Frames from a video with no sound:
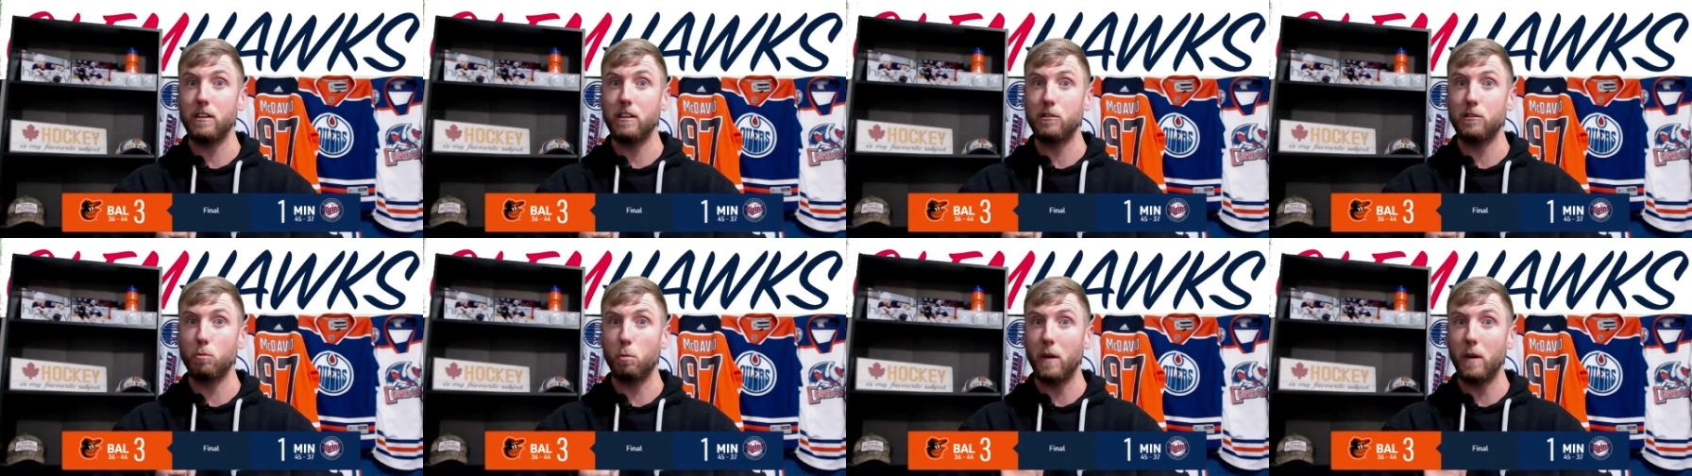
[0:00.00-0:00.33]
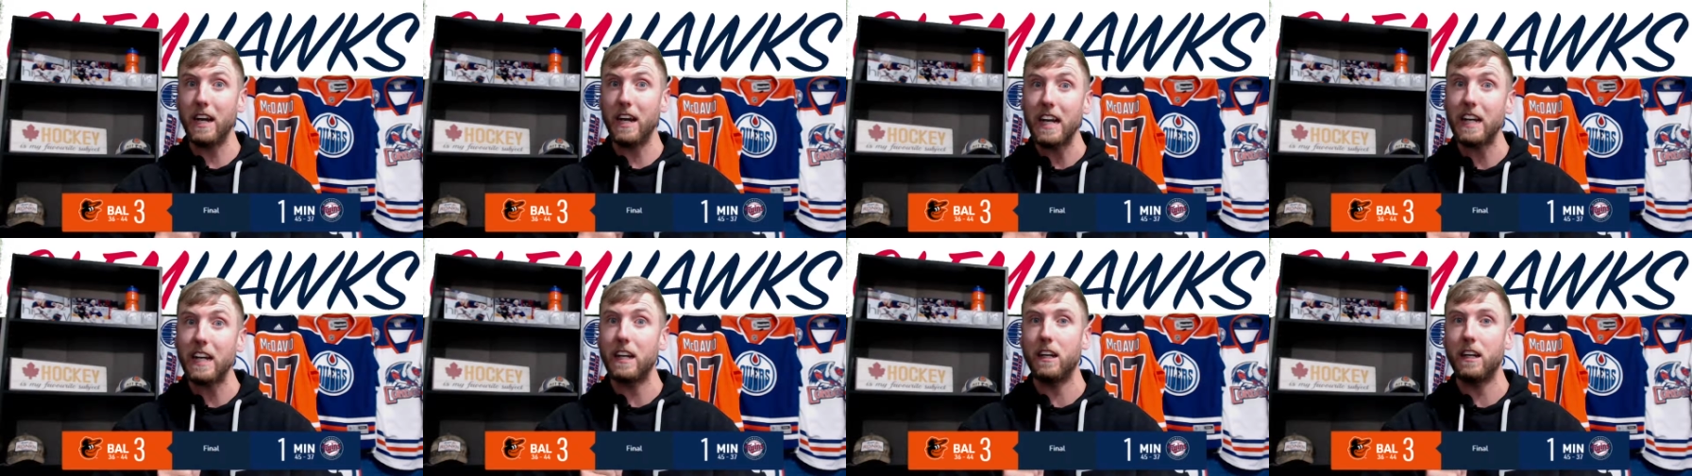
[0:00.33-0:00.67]

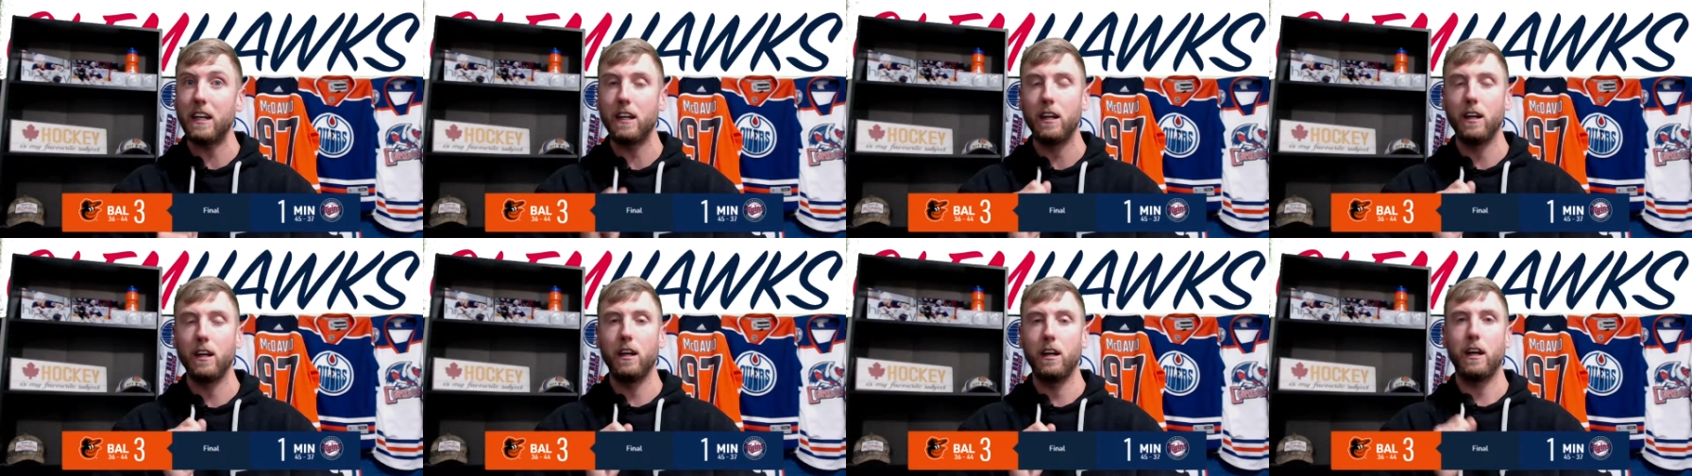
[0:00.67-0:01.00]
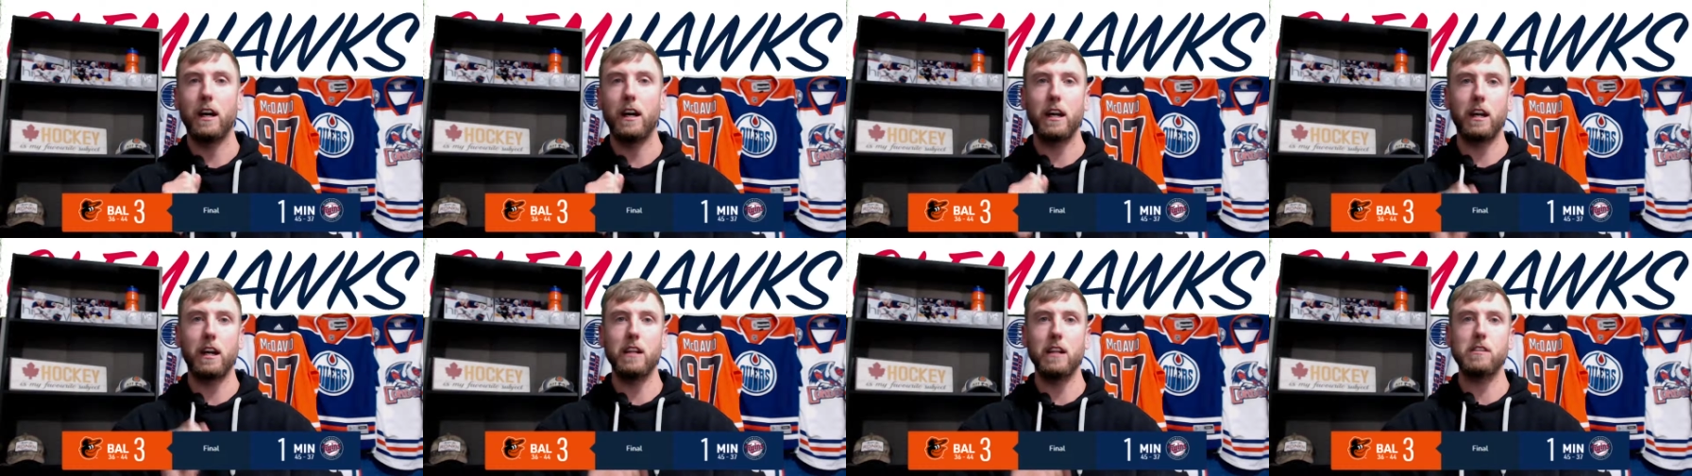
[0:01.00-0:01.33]
win
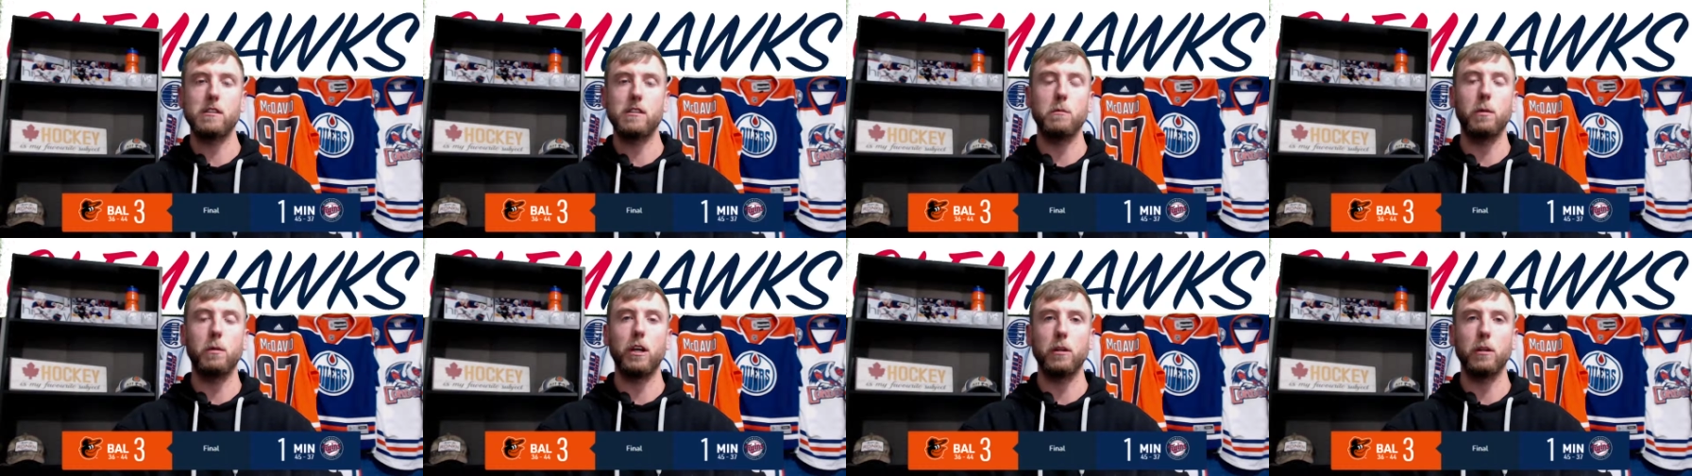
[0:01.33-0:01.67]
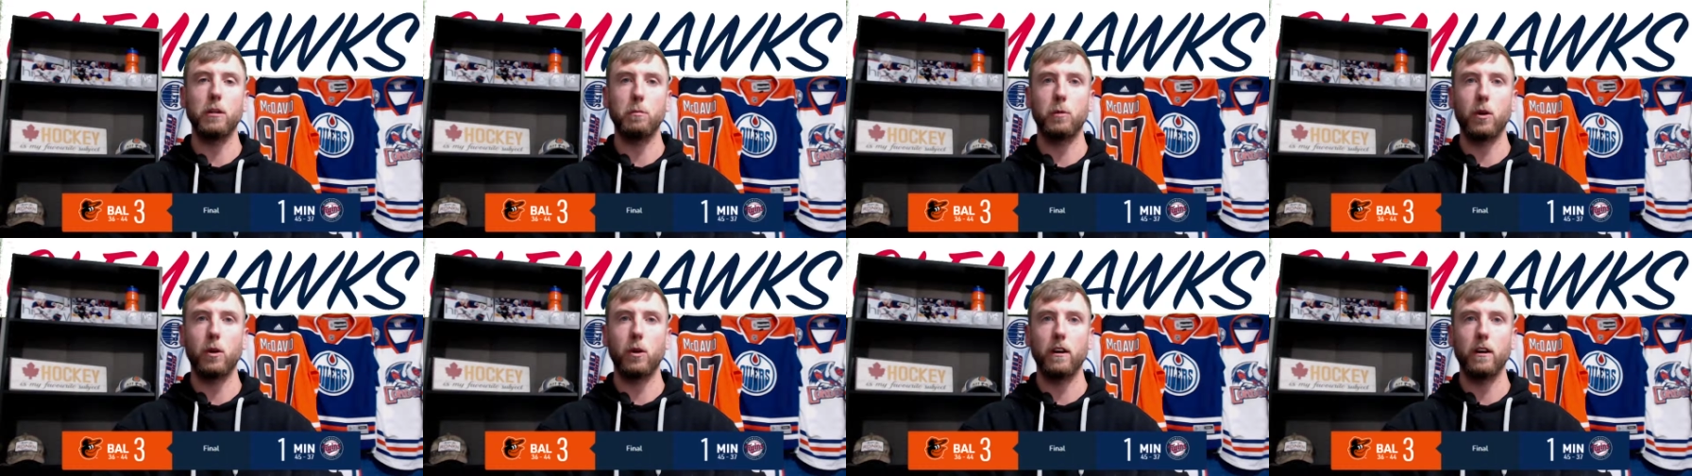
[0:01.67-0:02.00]
against the
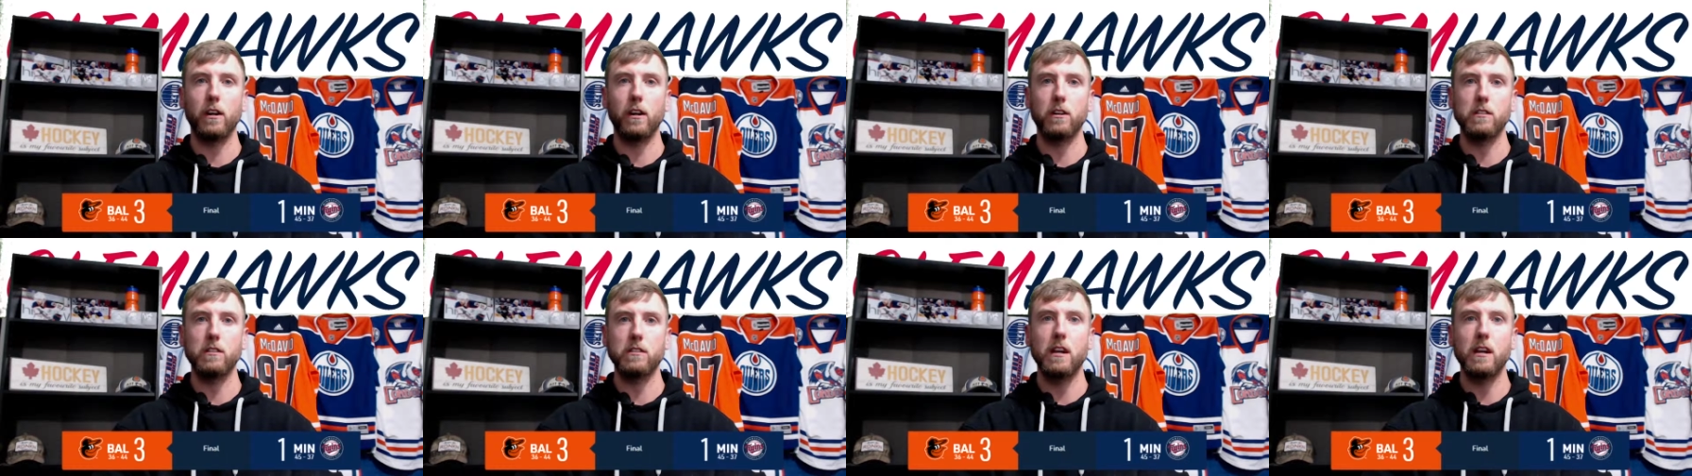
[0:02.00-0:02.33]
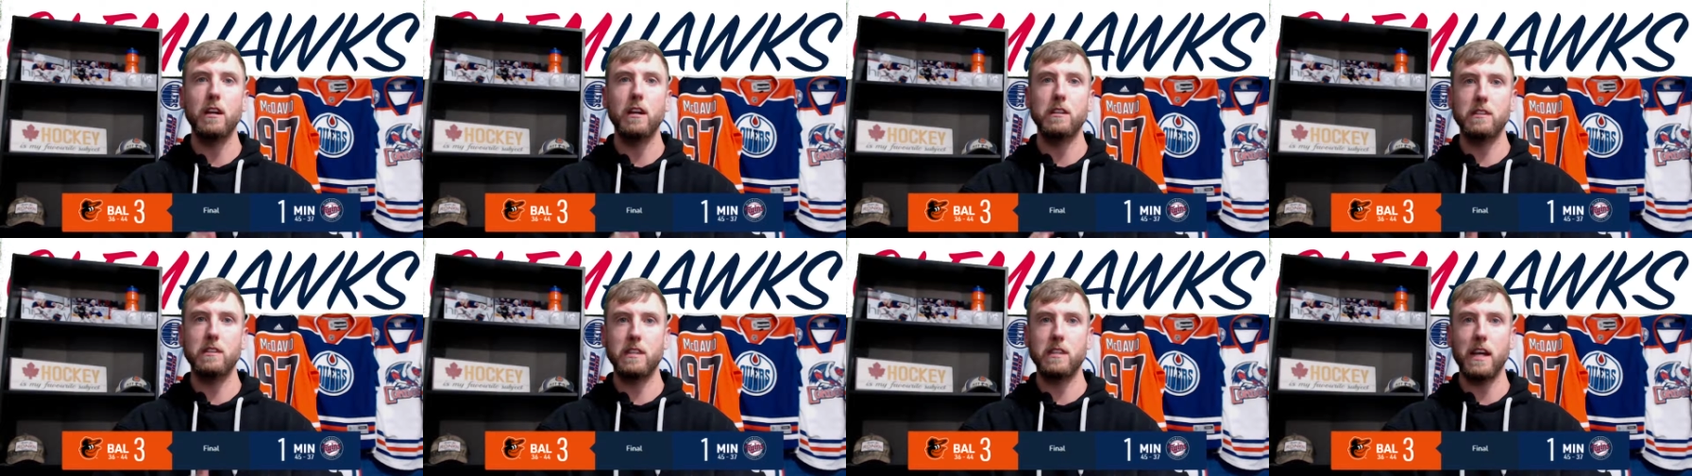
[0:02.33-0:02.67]
Baltimore Orioles
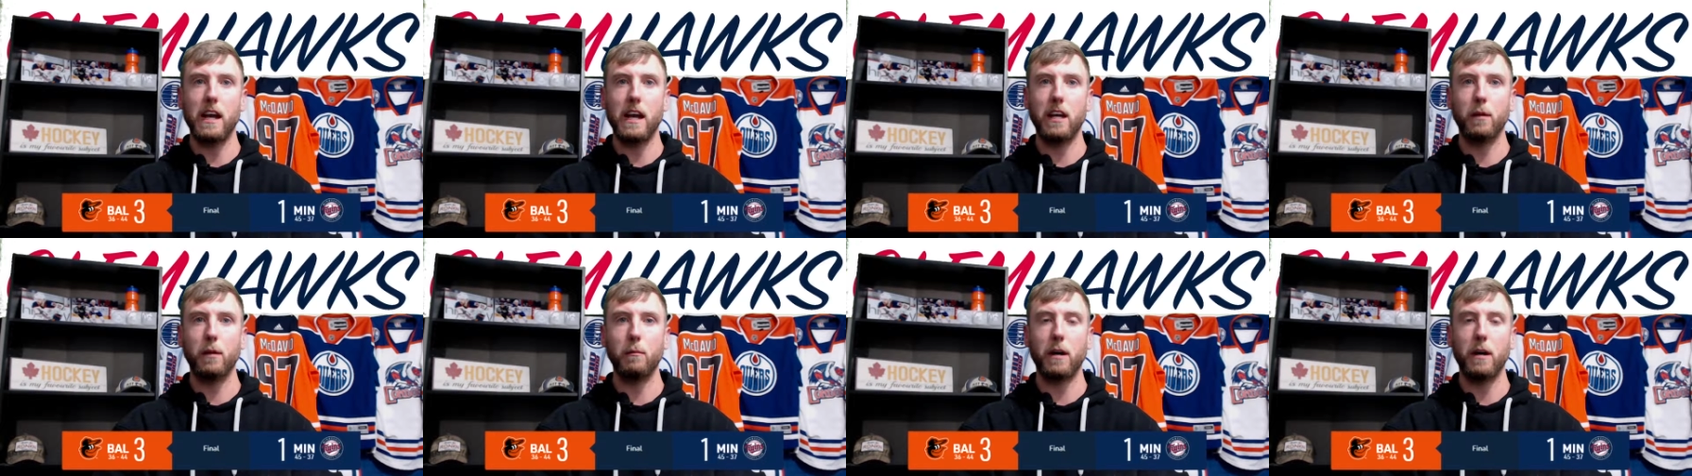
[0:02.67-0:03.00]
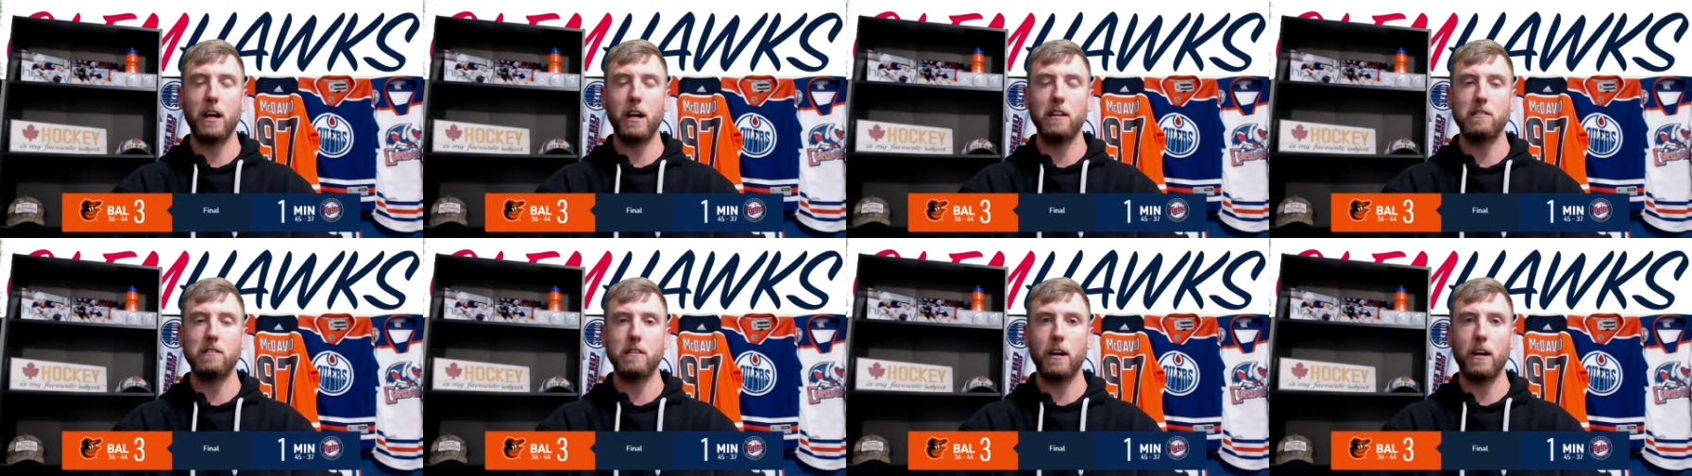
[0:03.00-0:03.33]
standing by
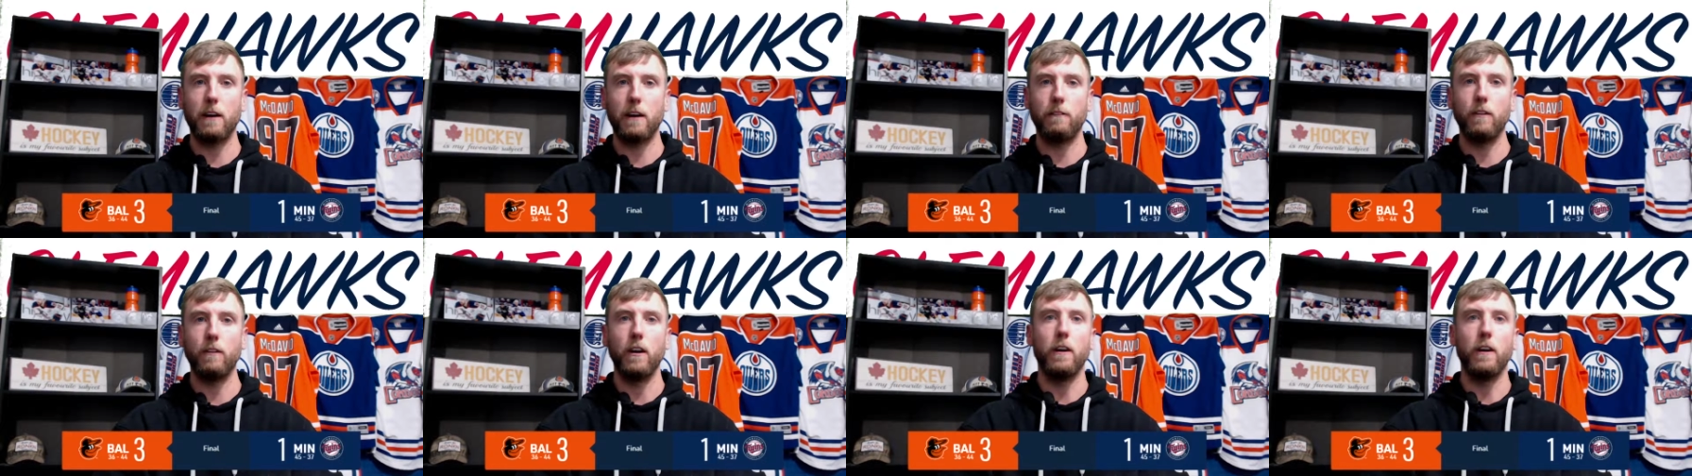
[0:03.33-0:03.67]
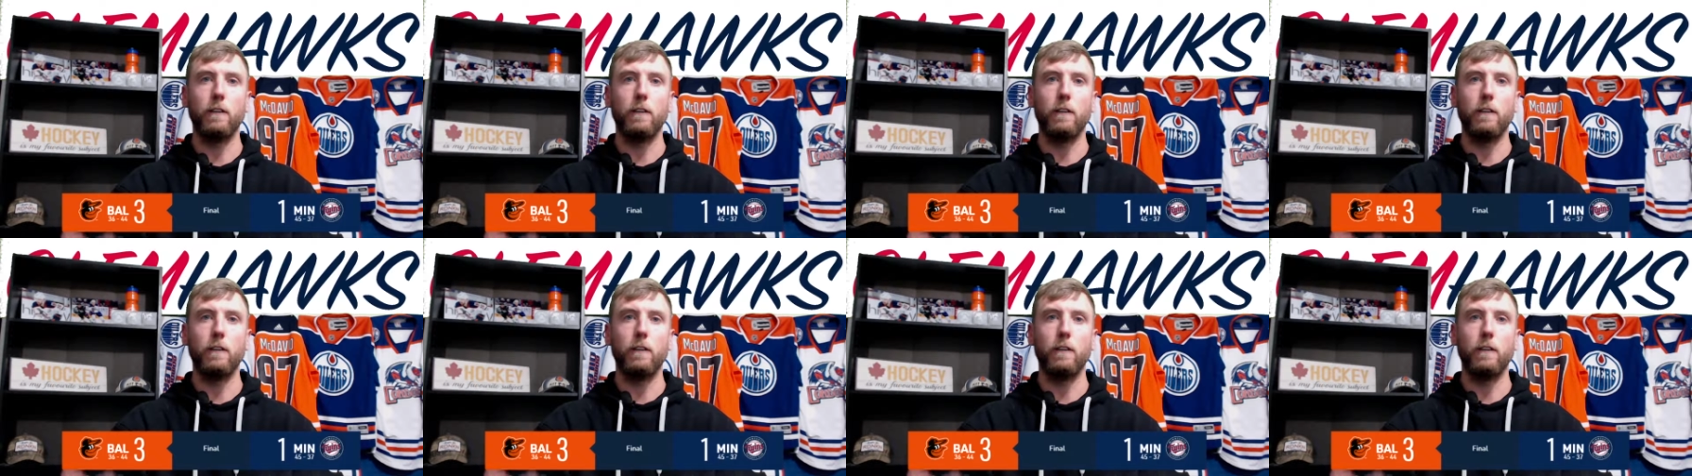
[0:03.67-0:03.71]
itself.